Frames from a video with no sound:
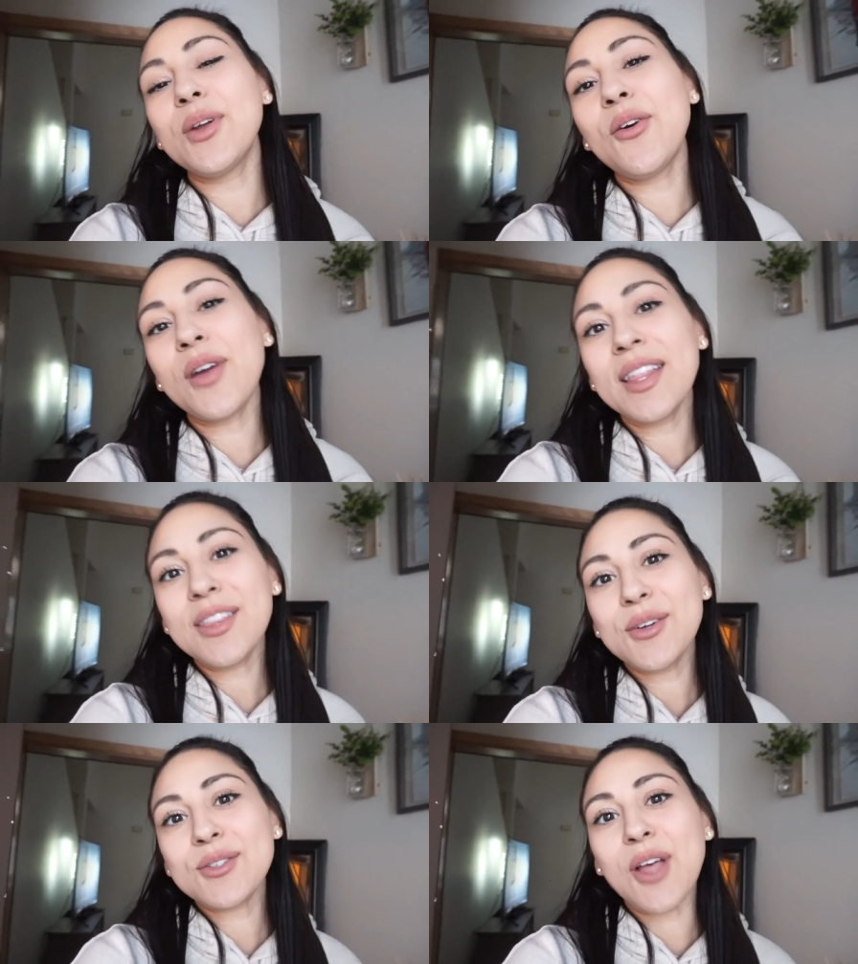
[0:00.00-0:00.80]
We don't get
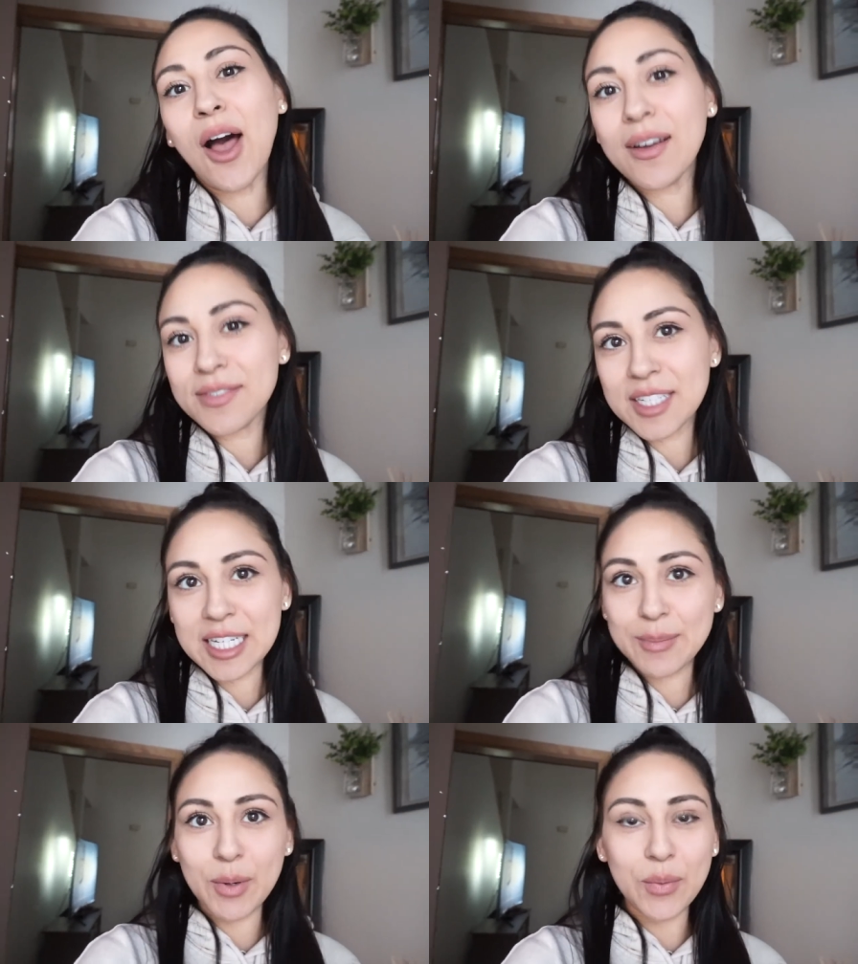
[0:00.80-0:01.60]
those
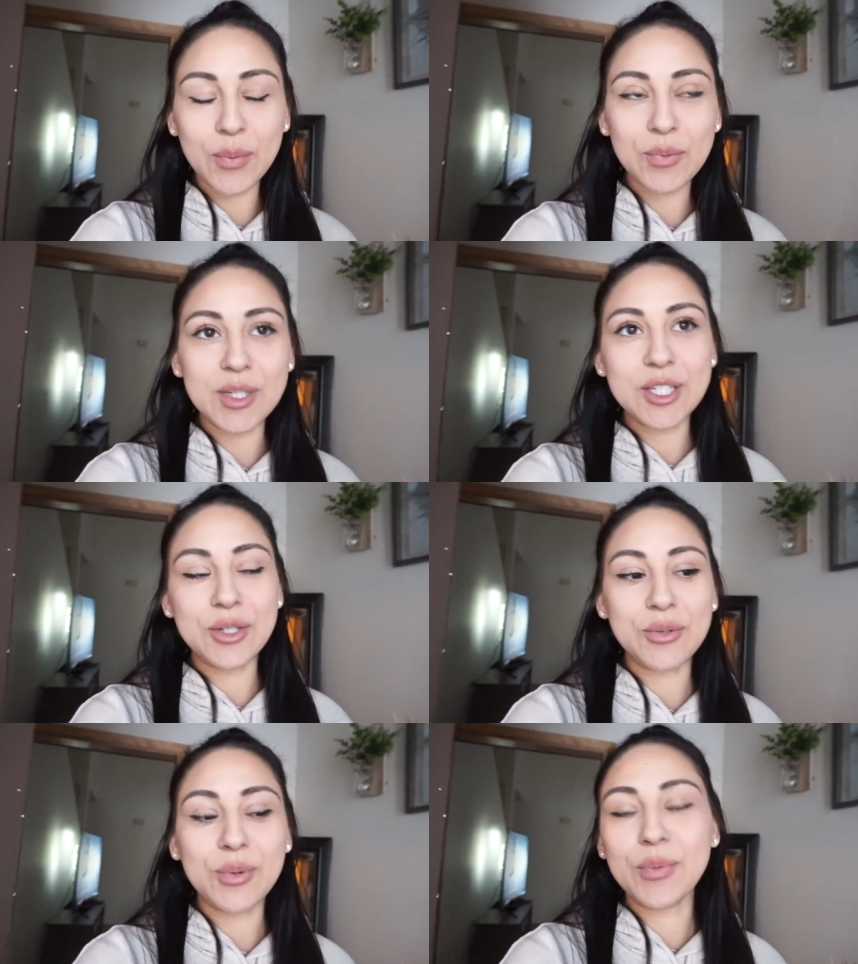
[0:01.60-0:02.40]
often, but when we
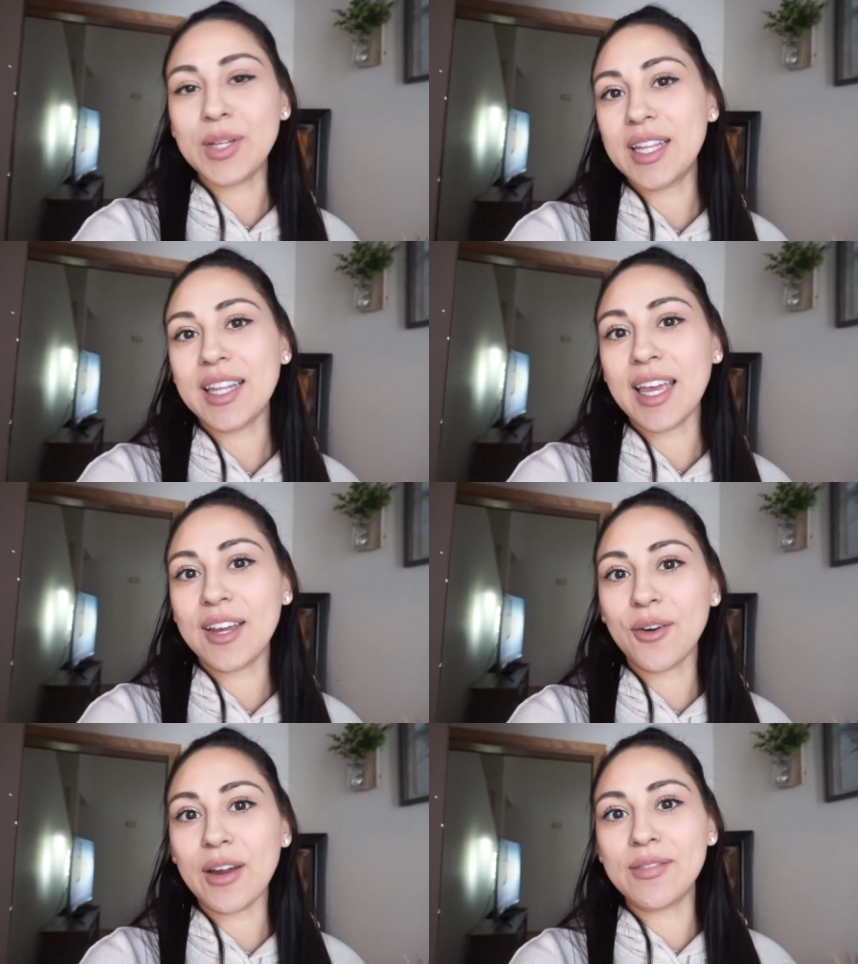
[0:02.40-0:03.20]
do, we're really
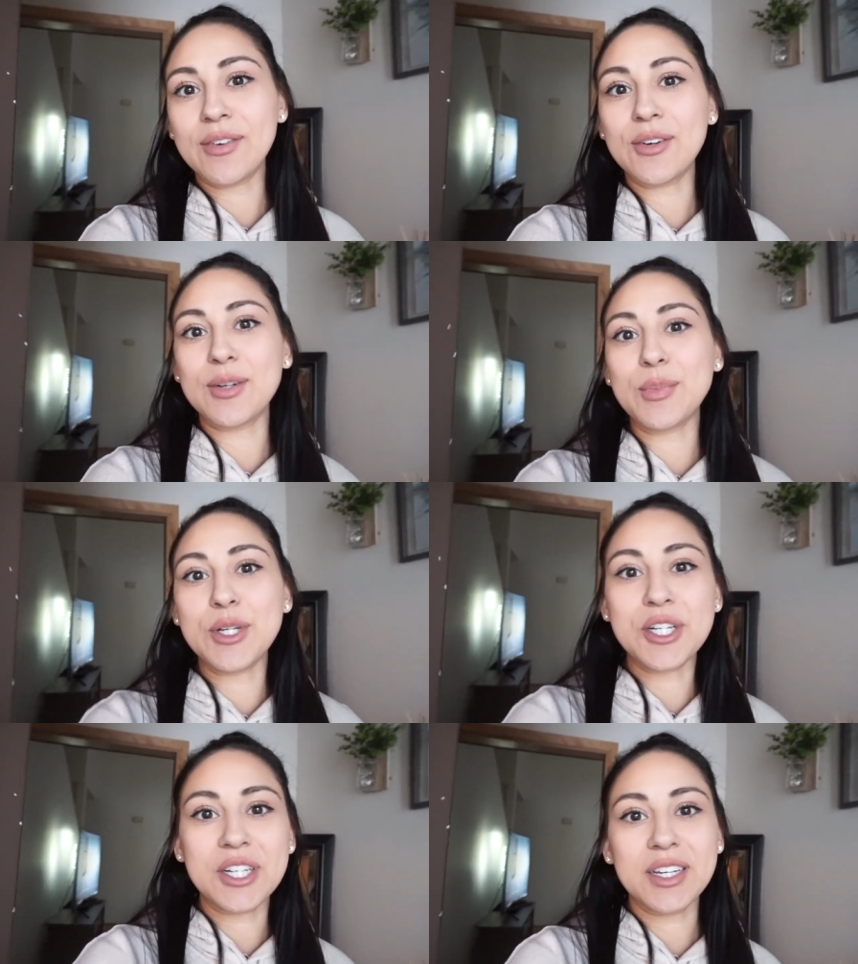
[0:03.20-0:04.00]
like grateful and
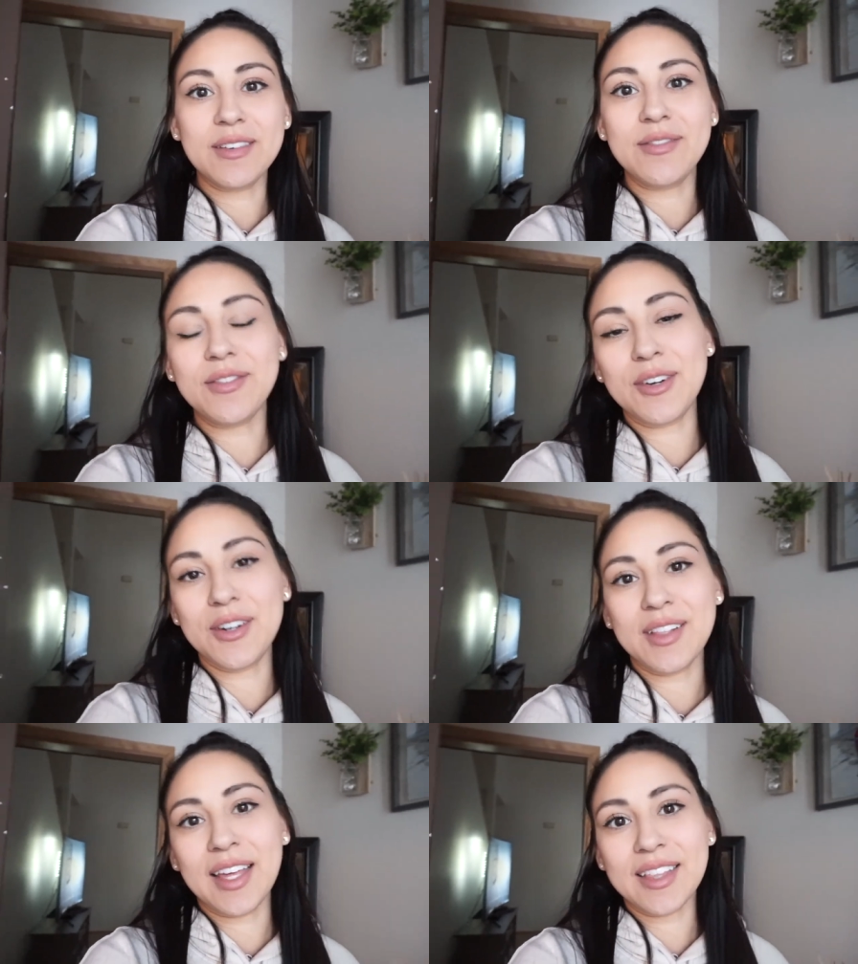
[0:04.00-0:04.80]
appreciative
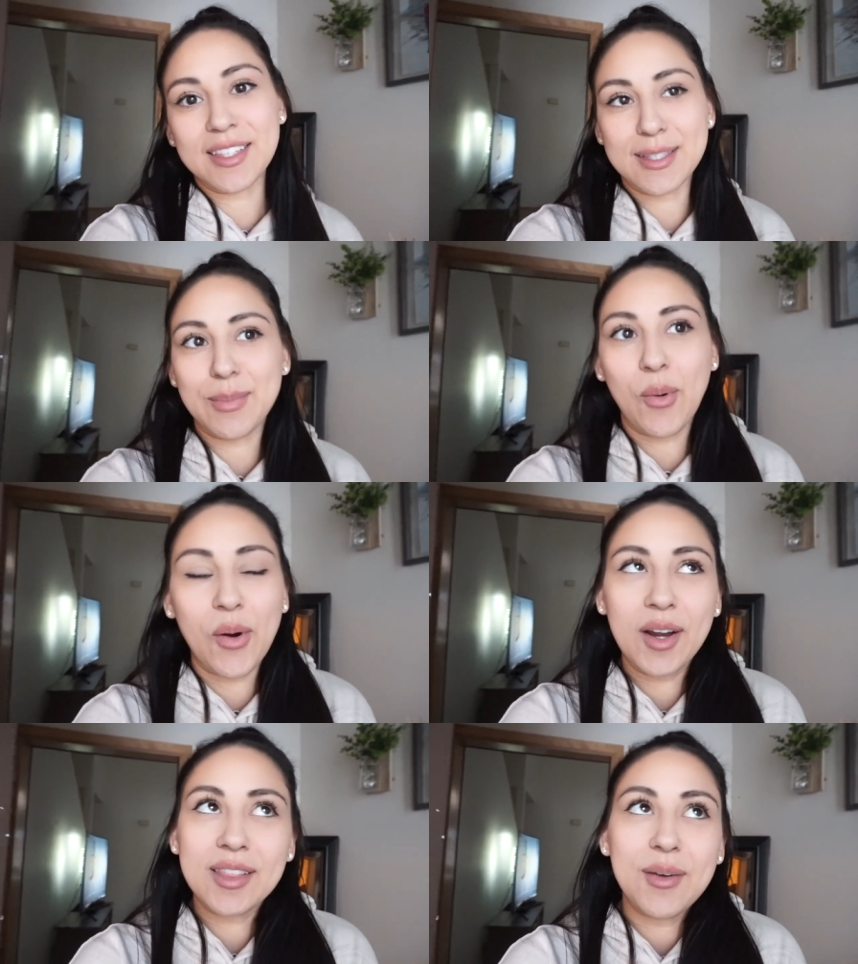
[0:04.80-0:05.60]
for like the
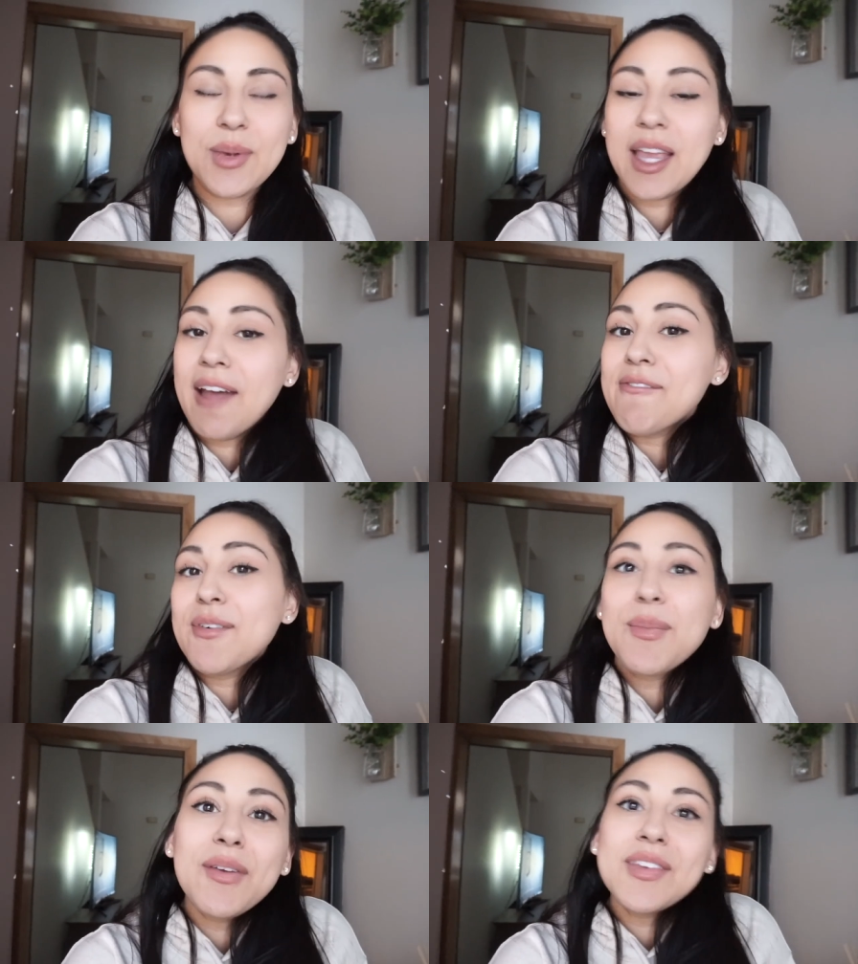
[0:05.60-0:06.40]
support that we get
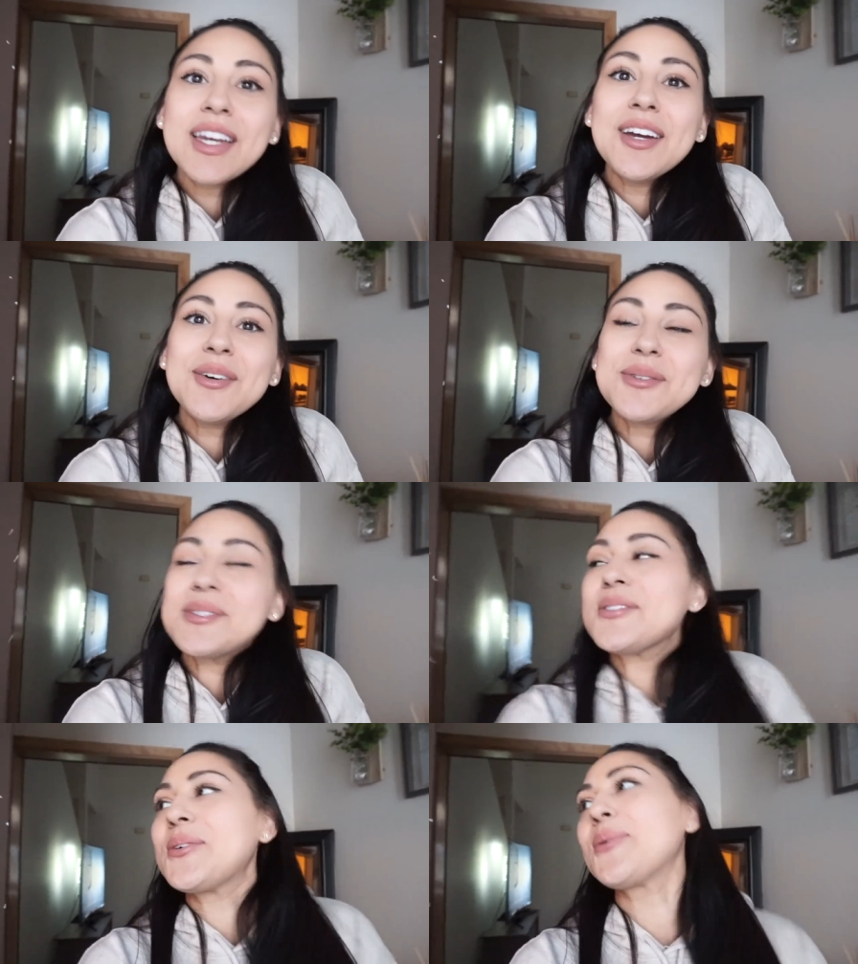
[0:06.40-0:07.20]
from our videos.
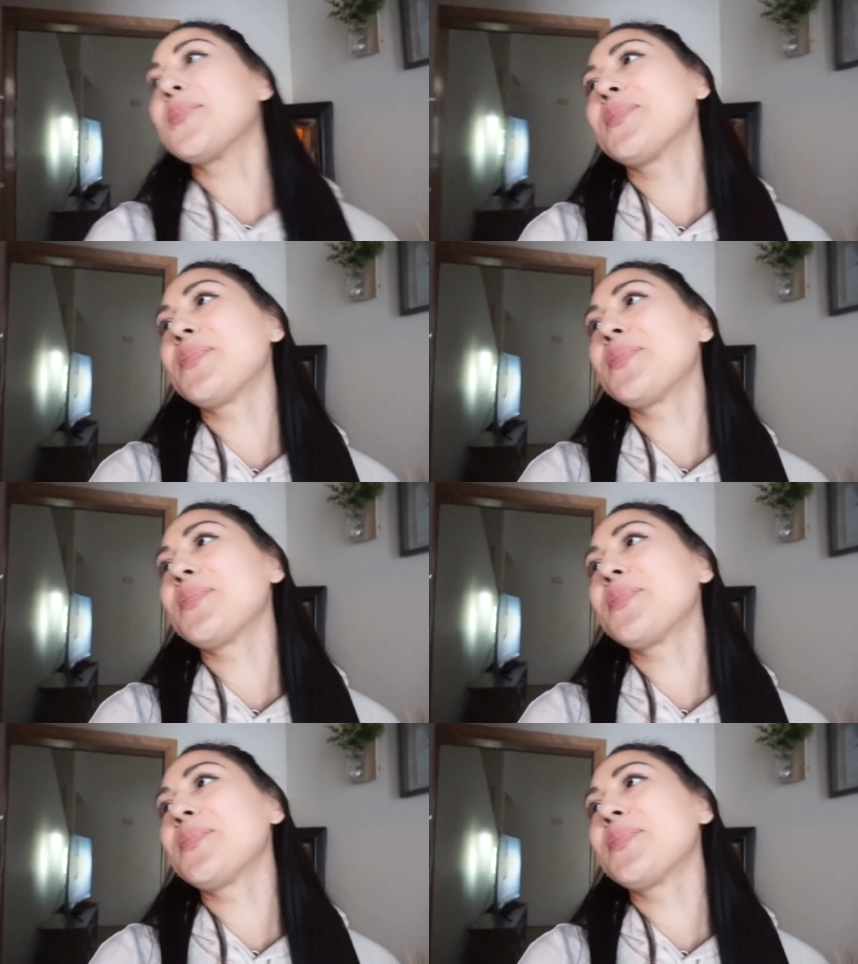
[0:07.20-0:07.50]
So